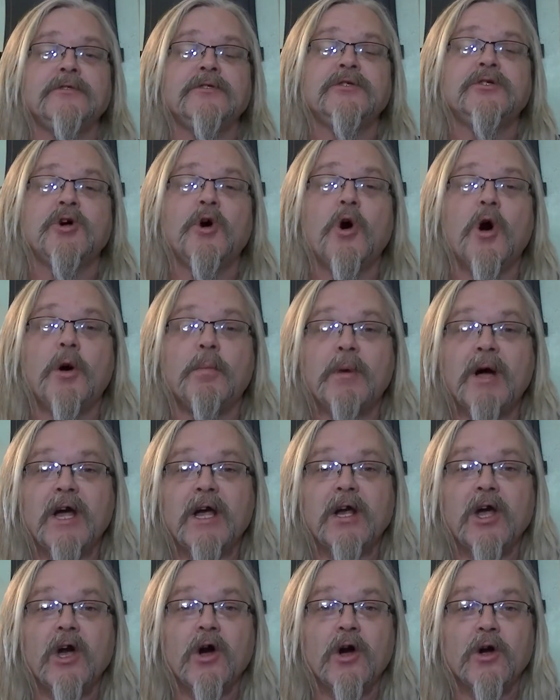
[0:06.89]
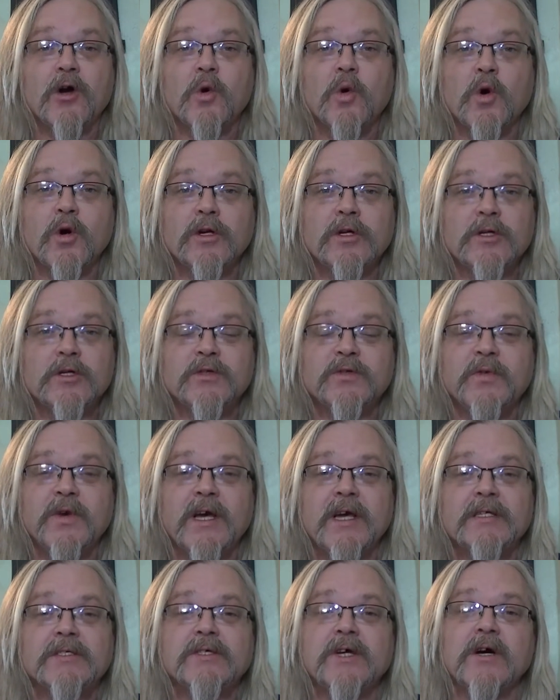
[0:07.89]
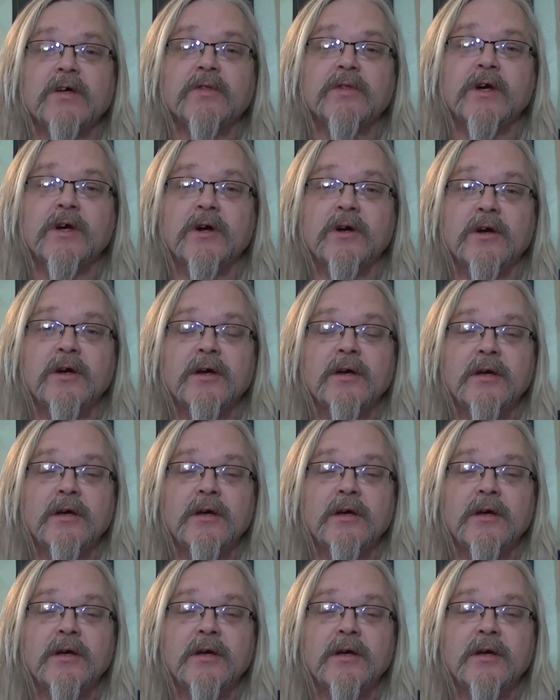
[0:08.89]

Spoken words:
So all my hardcore news fans out there,